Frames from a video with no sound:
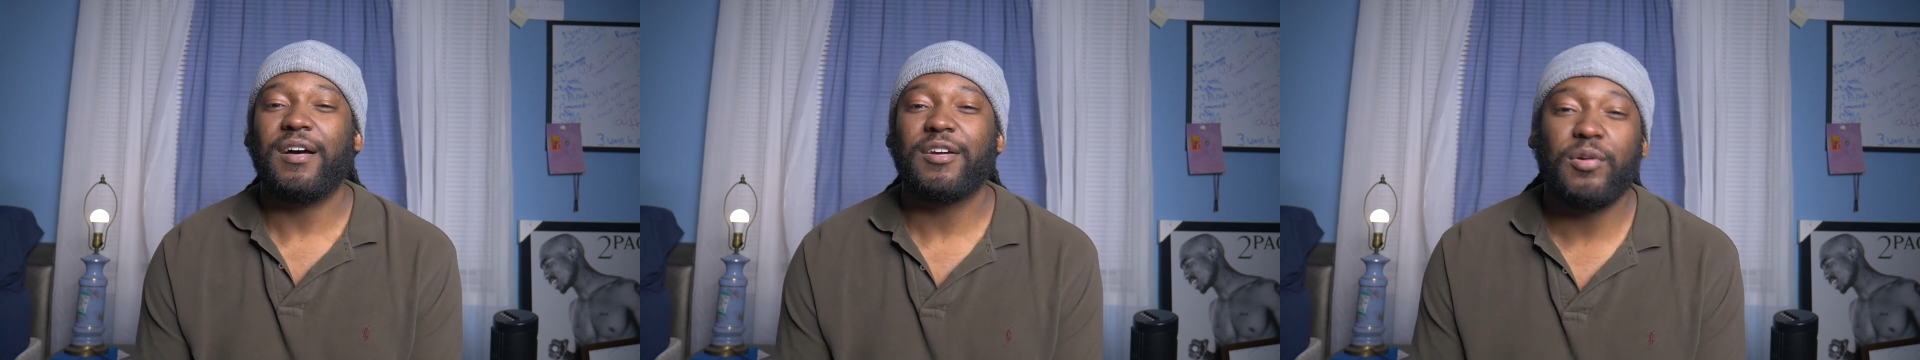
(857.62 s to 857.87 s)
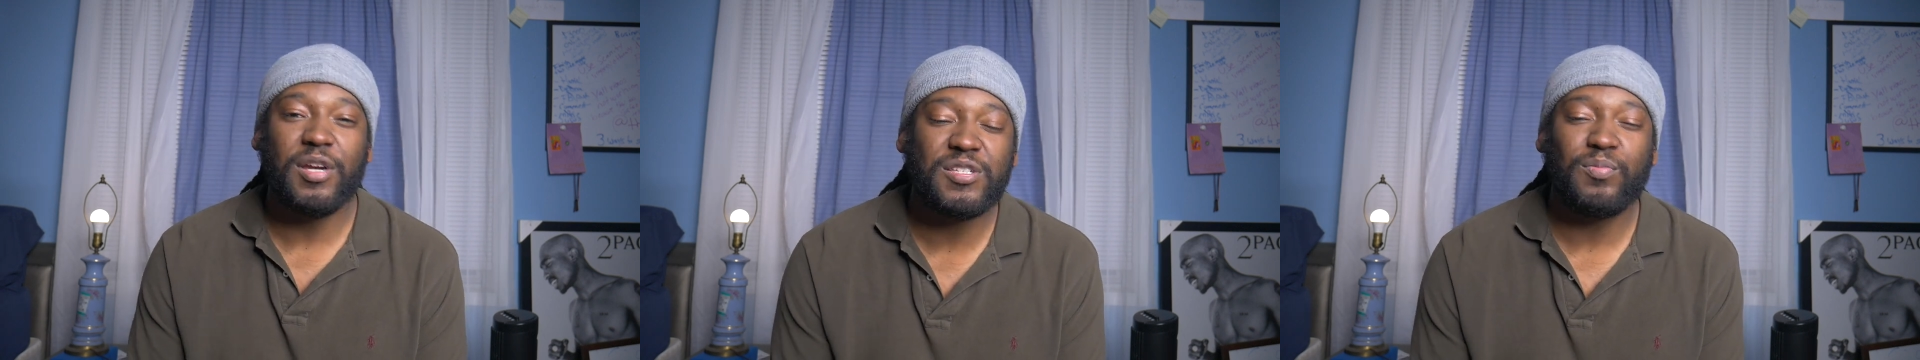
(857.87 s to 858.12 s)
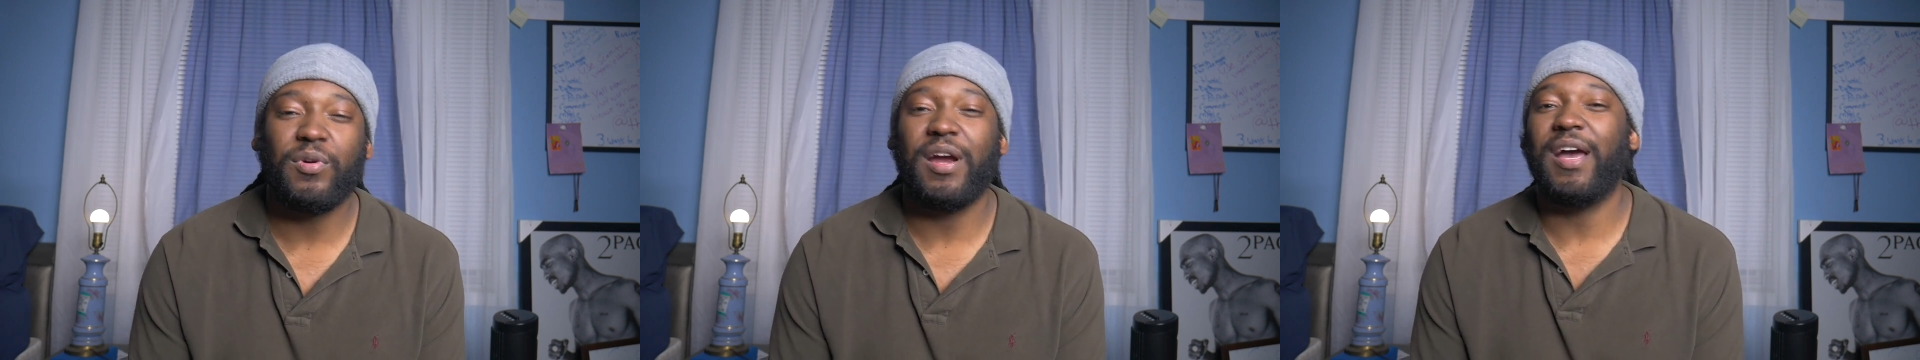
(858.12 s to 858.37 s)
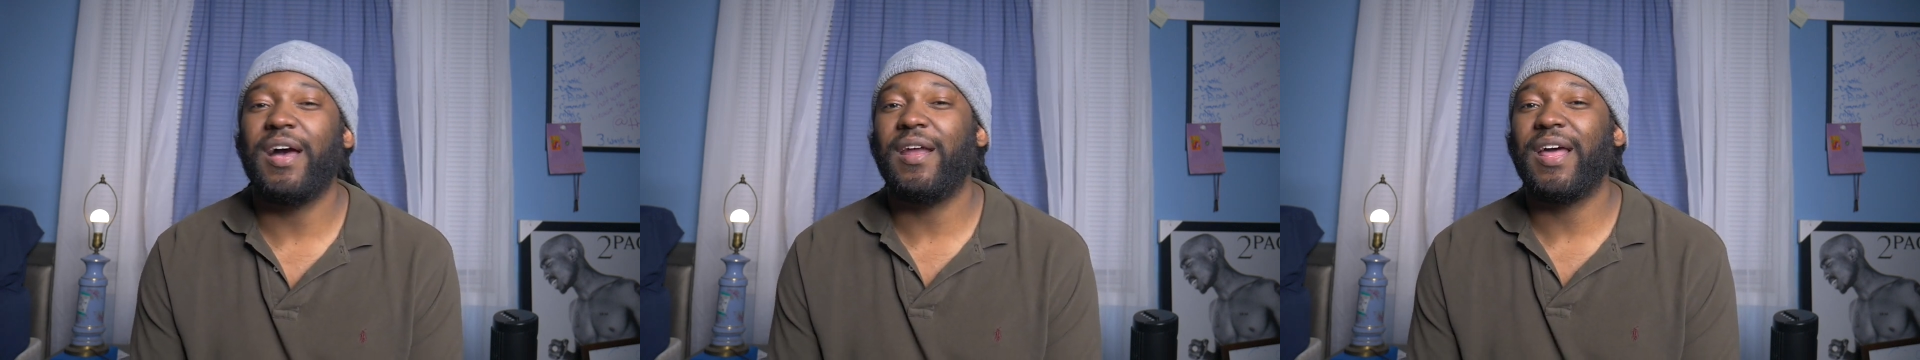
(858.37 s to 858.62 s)
Chris
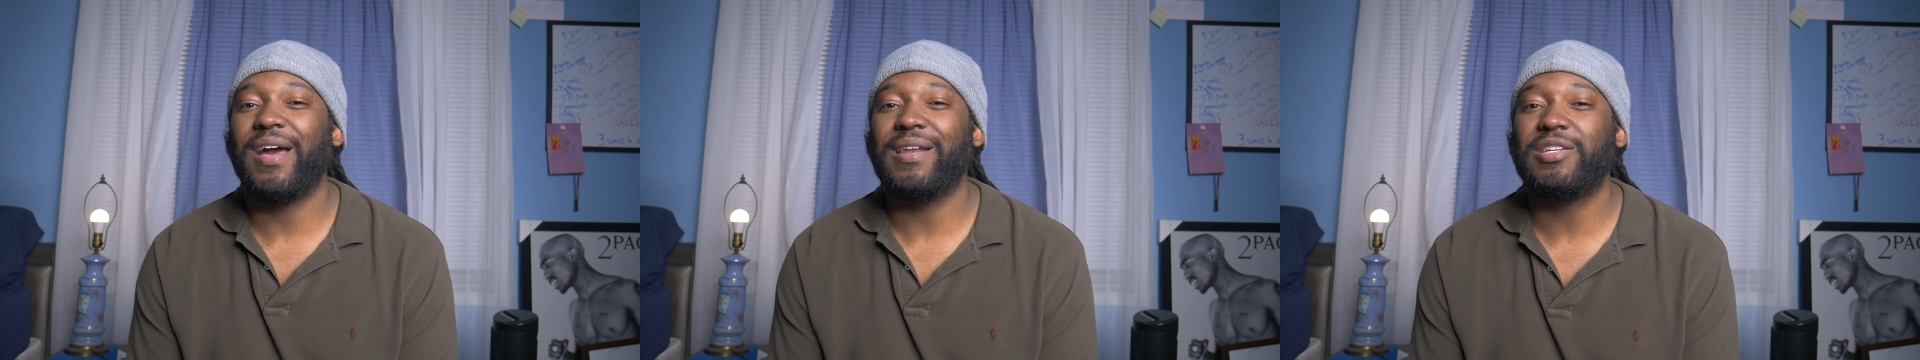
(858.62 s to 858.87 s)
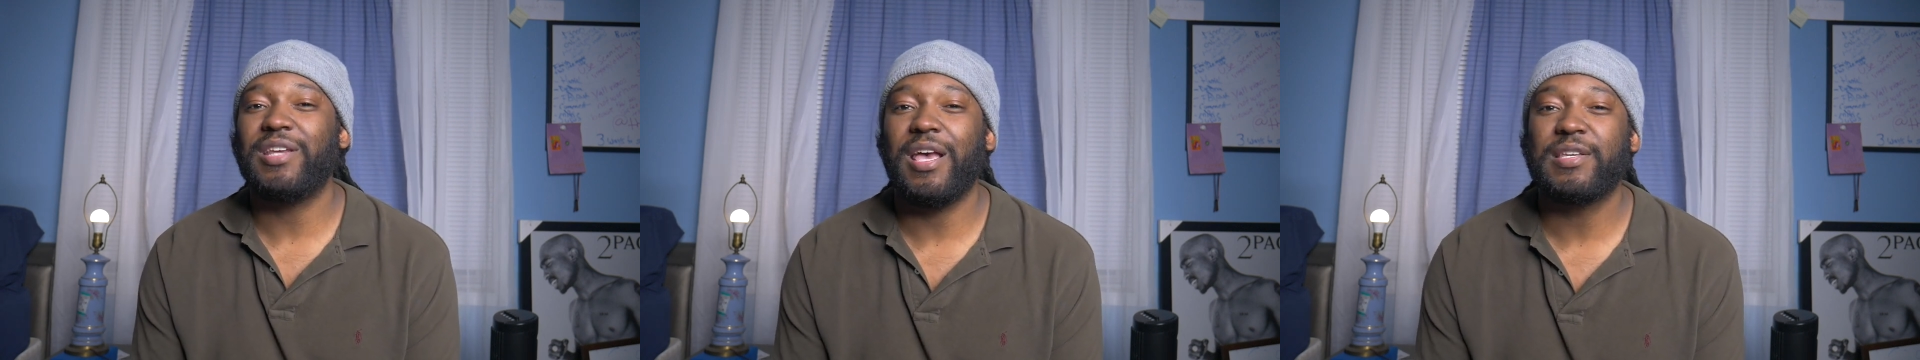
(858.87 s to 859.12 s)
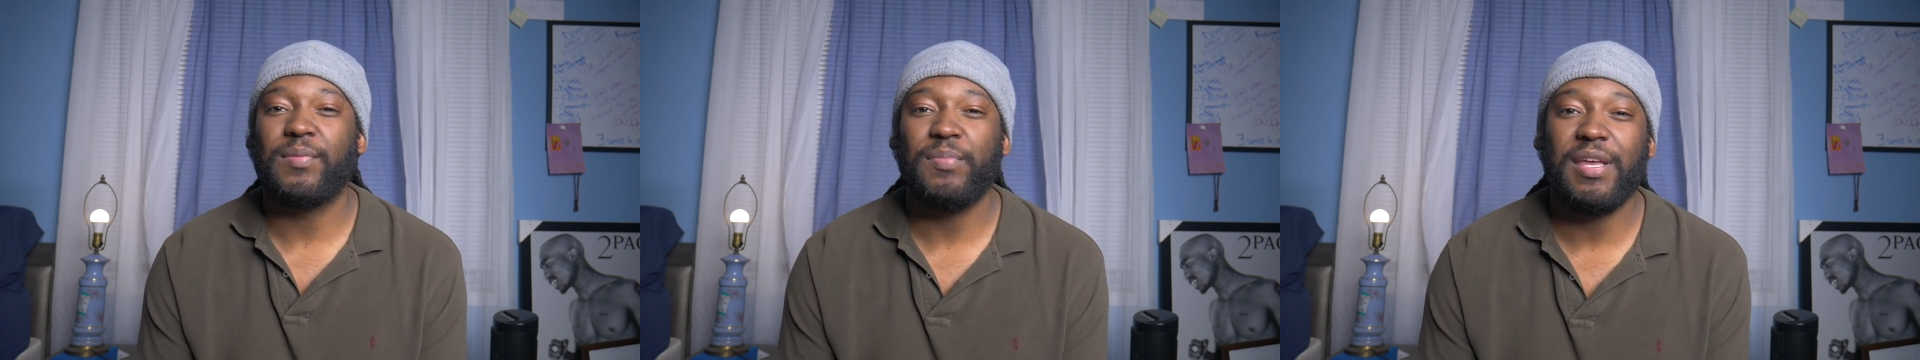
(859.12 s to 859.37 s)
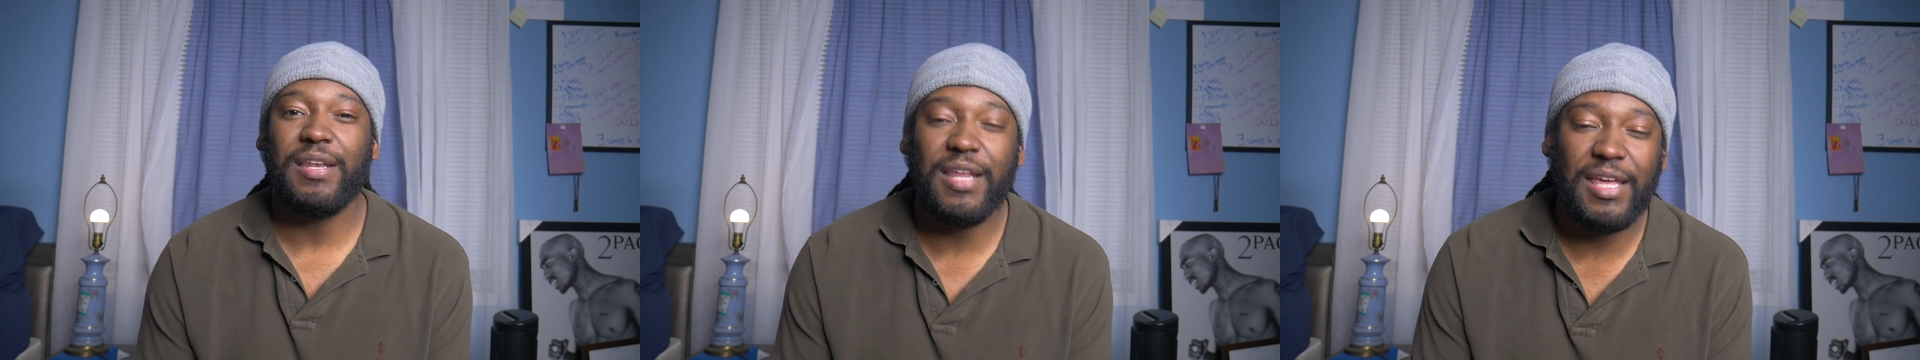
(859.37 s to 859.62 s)
Brown. I got a chance to
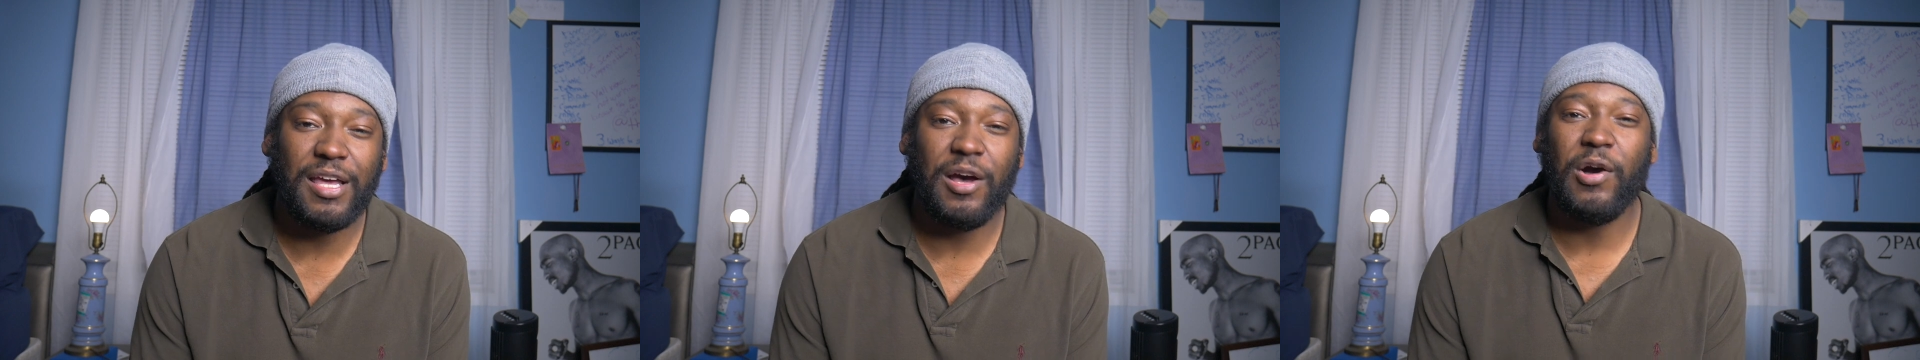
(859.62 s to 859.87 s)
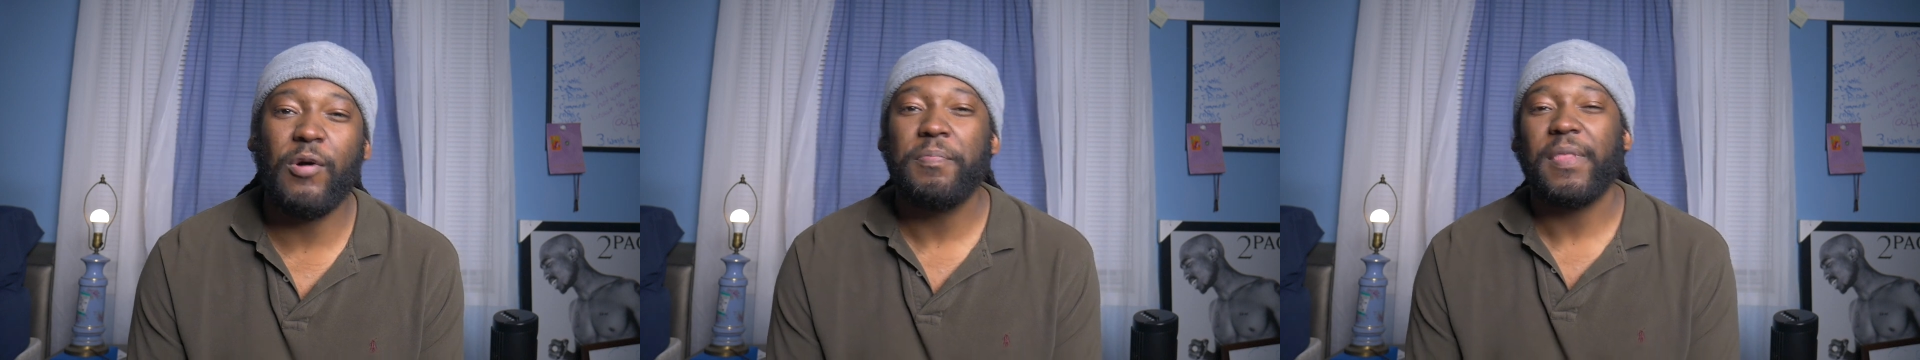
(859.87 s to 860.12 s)
meet Neo.